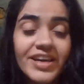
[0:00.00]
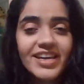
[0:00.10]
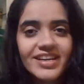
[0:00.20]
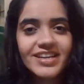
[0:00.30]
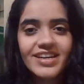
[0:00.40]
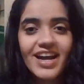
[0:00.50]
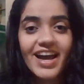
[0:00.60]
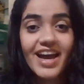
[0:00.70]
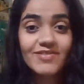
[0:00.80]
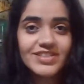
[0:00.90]
here, I
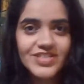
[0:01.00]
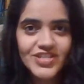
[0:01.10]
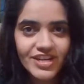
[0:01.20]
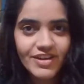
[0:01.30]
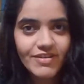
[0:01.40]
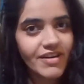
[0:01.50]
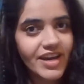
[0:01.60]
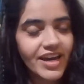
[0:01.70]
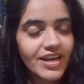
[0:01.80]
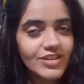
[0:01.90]
have this channel,
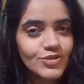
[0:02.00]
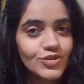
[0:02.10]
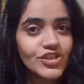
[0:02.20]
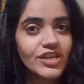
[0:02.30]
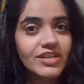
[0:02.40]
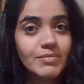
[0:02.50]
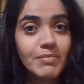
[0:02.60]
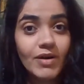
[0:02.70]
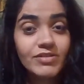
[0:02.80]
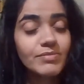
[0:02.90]
okay, to share
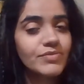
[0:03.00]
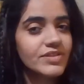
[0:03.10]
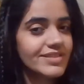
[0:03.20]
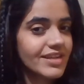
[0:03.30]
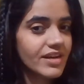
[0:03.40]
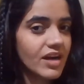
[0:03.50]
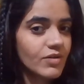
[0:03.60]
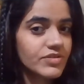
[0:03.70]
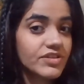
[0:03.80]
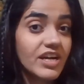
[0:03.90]
about the Brazilian
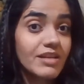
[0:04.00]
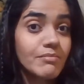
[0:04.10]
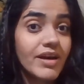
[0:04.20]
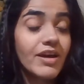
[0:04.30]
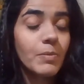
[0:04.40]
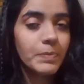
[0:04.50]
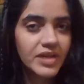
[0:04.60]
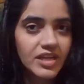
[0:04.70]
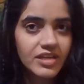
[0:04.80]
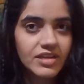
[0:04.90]
culture and my
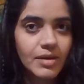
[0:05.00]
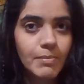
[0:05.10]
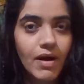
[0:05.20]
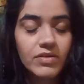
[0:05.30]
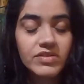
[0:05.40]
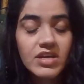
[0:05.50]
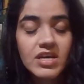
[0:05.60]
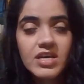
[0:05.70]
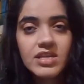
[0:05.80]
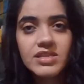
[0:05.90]
opinion about
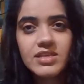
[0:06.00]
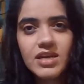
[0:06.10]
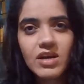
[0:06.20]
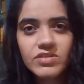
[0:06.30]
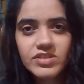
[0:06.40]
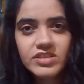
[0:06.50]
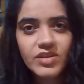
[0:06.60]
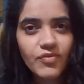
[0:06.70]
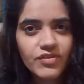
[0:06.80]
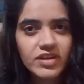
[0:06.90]
the culture
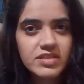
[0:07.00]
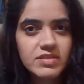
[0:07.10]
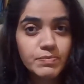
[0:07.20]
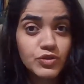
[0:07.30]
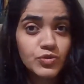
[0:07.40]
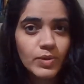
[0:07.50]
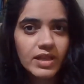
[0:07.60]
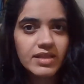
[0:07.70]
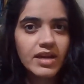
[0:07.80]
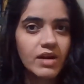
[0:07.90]
difference
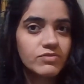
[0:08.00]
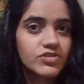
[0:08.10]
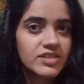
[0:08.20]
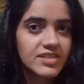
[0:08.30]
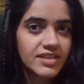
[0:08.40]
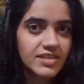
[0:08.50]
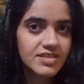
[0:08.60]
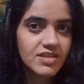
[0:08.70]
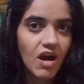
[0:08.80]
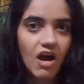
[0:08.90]
between the countries that I
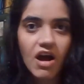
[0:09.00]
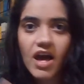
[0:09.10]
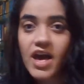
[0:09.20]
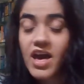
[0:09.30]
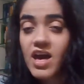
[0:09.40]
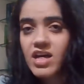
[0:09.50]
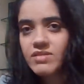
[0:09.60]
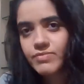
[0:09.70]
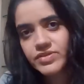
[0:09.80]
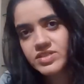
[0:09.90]
saw
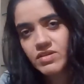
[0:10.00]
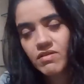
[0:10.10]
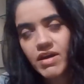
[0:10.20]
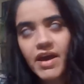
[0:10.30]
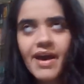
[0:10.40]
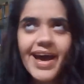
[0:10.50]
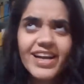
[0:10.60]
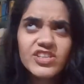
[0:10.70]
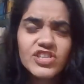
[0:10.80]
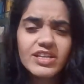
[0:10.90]
and Brazil.
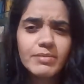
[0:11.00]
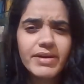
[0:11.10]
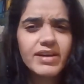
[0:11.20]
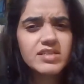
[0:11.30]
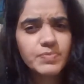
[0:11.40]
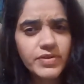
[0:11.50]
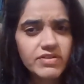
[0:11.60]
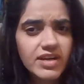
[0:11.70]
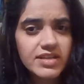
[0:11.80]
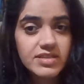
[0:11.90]
Actually, my
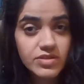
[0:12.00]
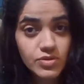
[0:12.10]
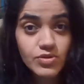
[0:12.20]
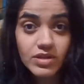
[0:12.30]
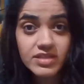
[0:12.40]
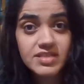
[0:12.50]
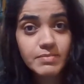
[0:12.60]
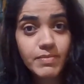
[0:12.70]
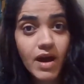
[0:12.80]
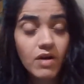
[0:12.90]
experience usually is
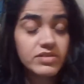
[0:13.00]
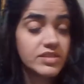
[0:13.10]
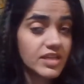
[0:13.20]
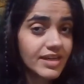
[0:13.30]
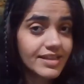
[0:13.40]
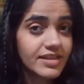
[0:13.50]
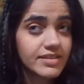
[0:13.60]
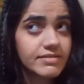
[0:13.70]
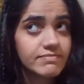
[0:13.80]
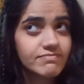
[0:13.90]
about
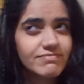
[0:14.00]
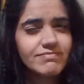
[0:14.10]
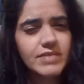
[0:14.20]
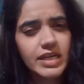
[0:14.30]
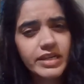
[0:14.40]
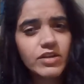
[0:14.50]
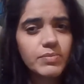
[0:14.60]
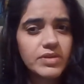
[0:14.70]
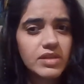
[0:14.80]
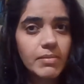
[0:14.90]
England, a little
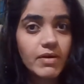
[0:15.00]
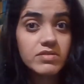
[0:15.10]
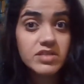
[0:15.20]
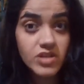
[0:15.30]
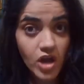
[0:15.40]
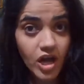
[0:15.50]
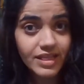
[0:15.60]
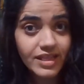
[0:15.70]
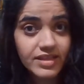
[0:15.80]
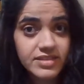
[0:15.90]
bit about
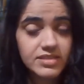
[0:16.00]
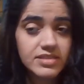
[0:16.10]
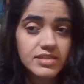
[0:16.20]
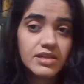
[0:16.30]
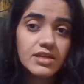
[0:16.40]
Scotland,